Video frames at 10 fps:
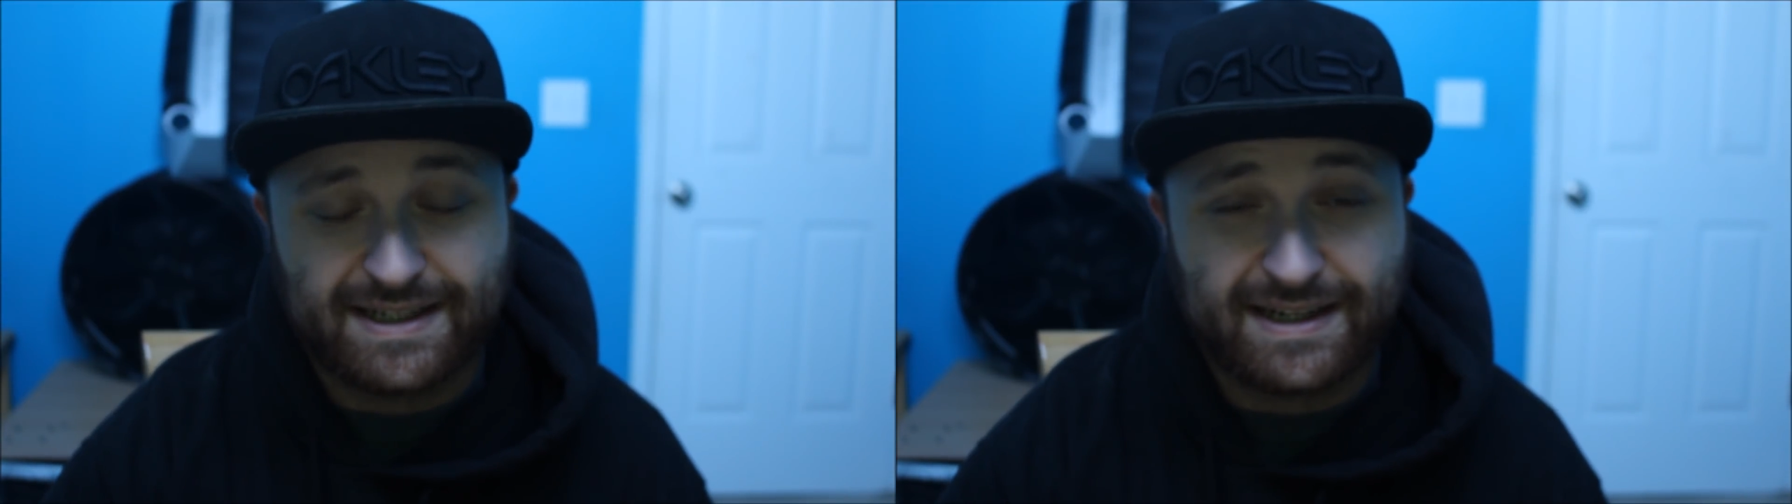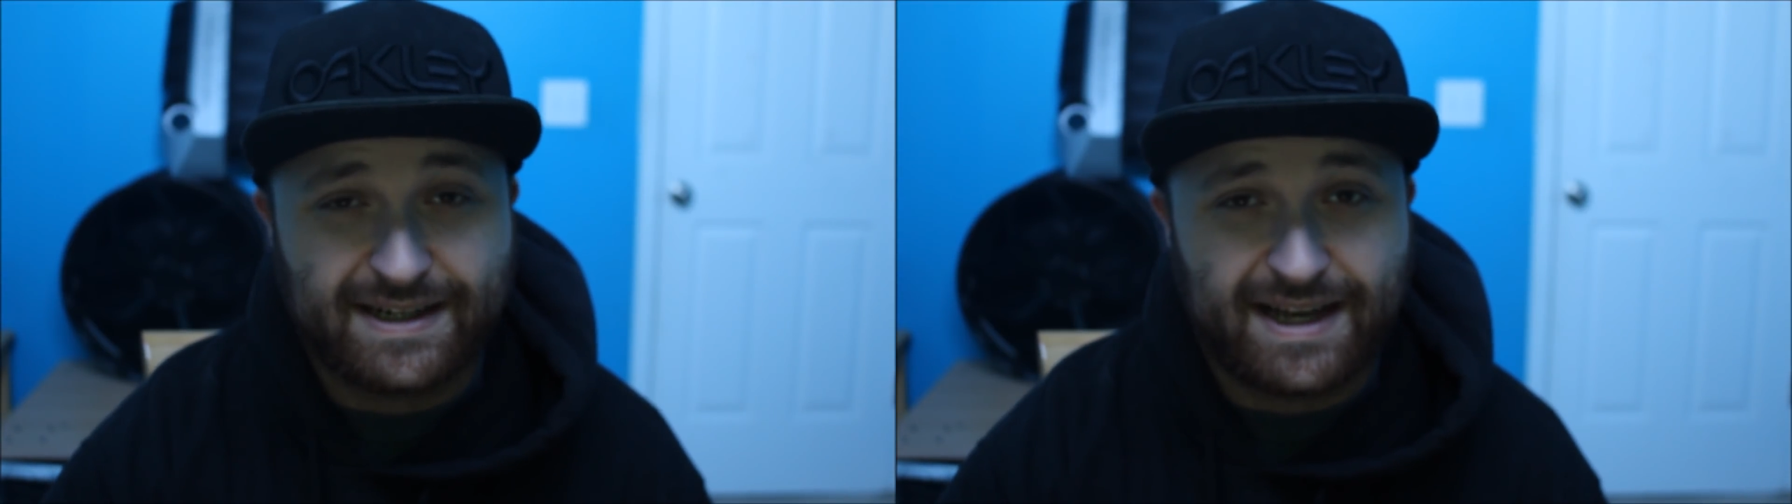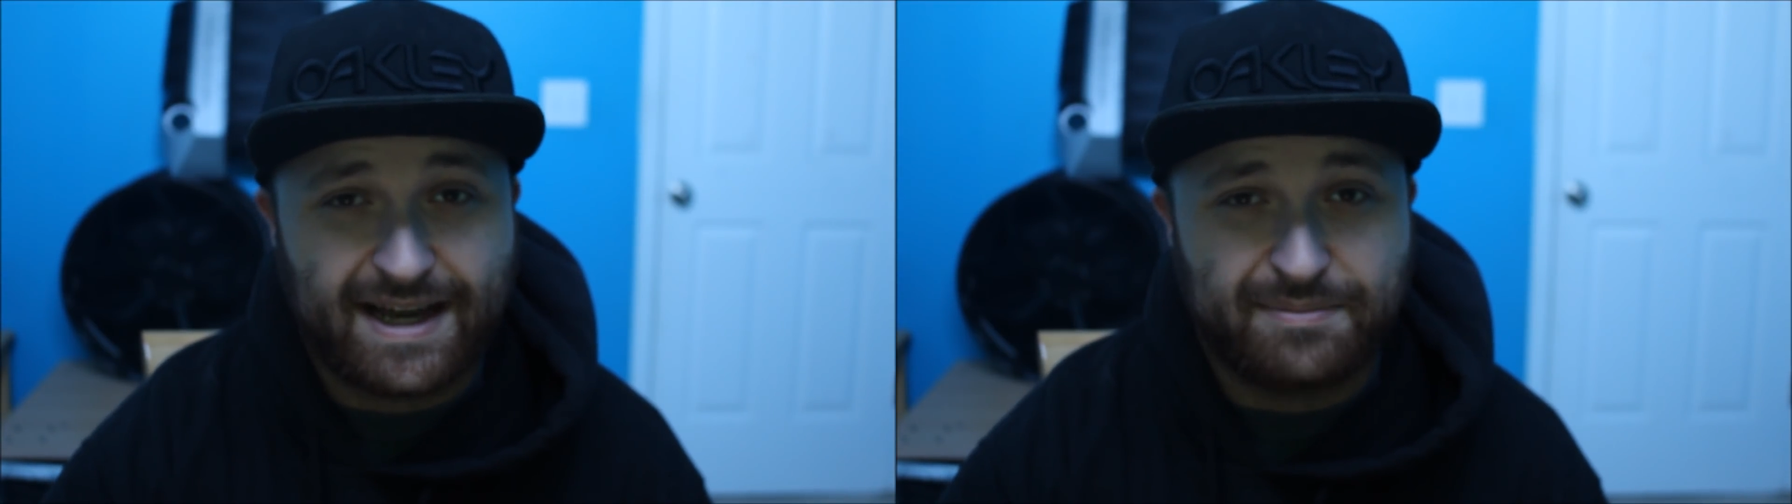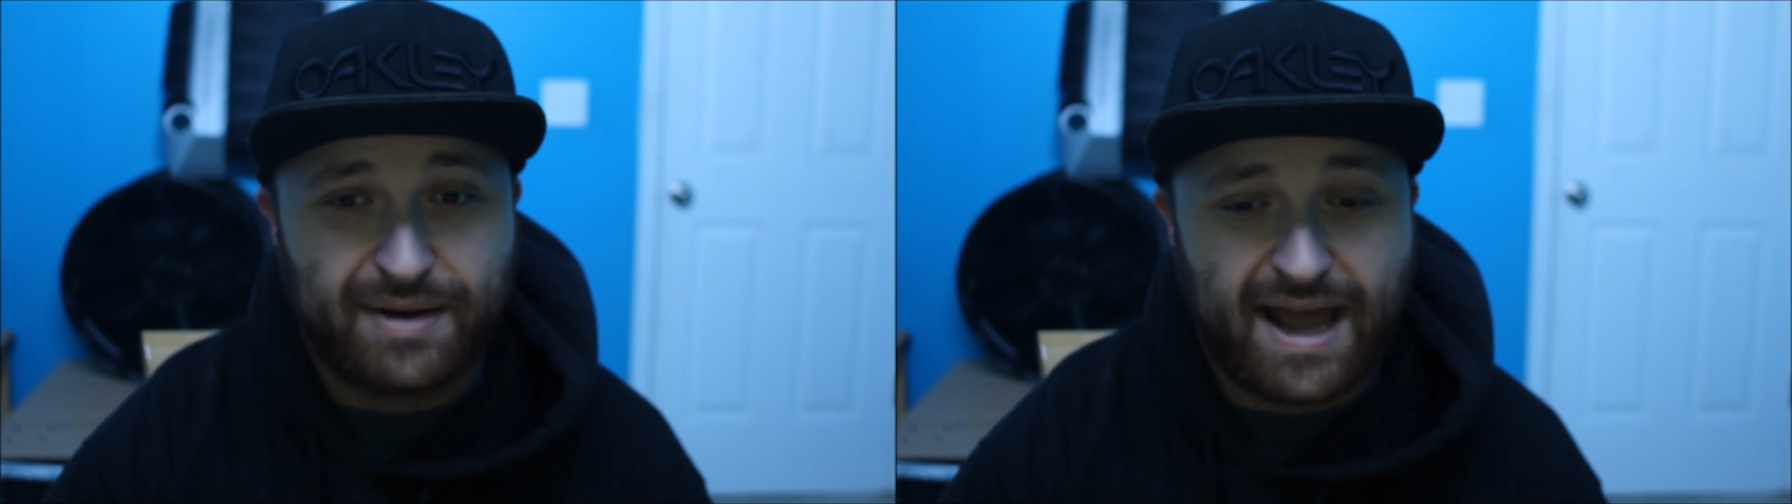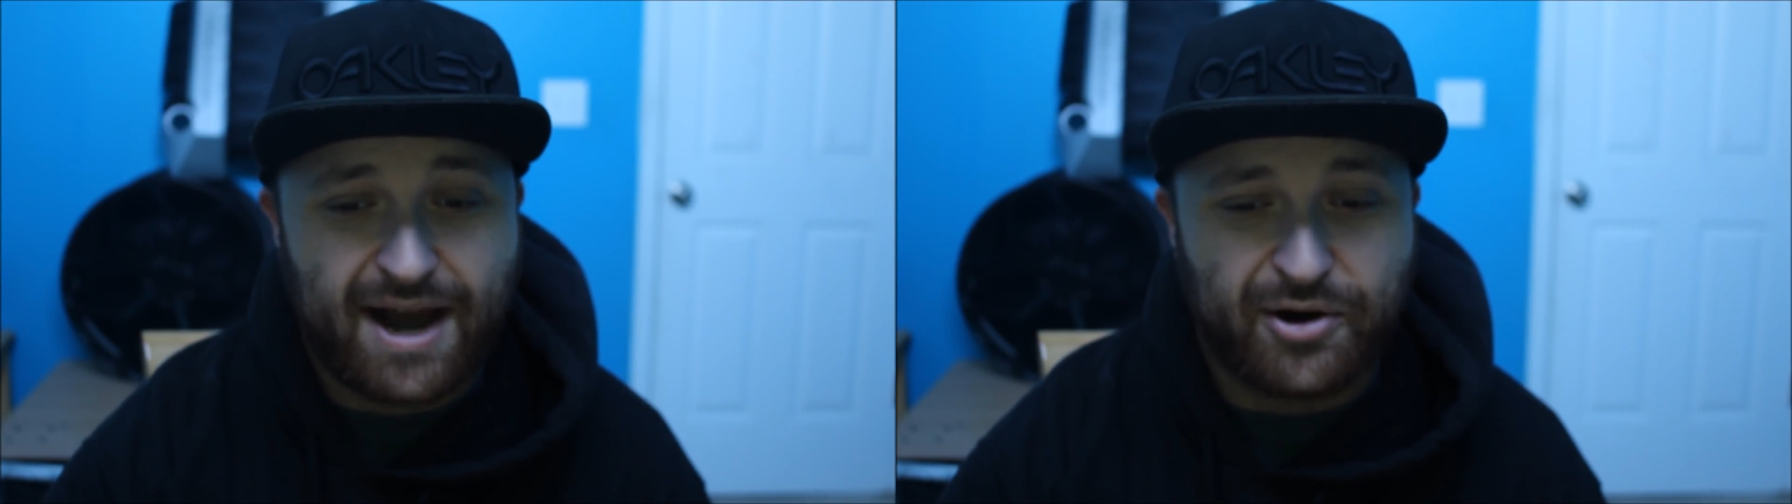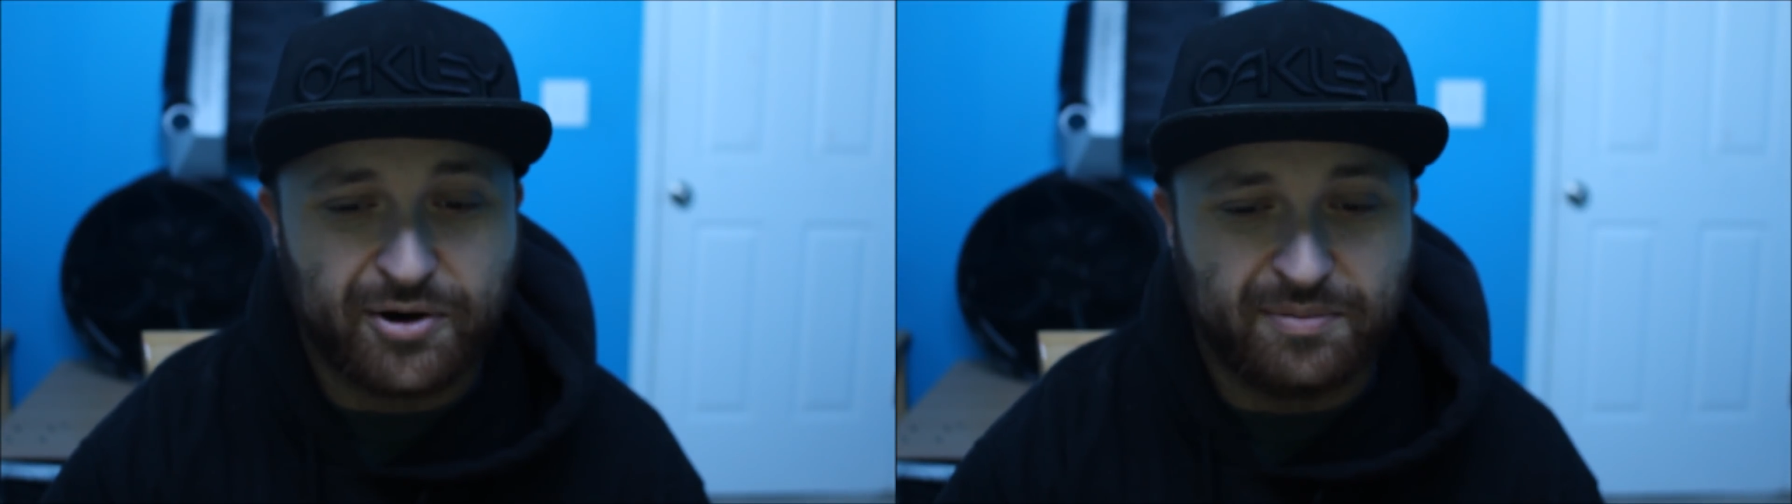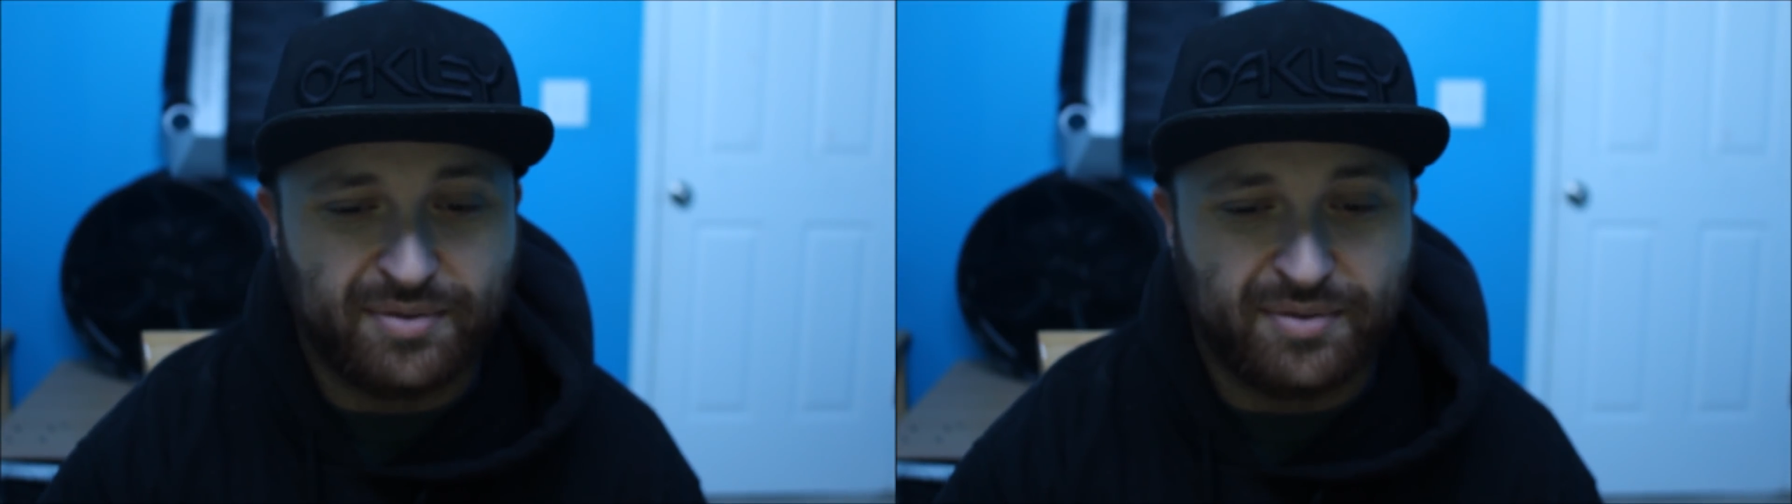not going to add power,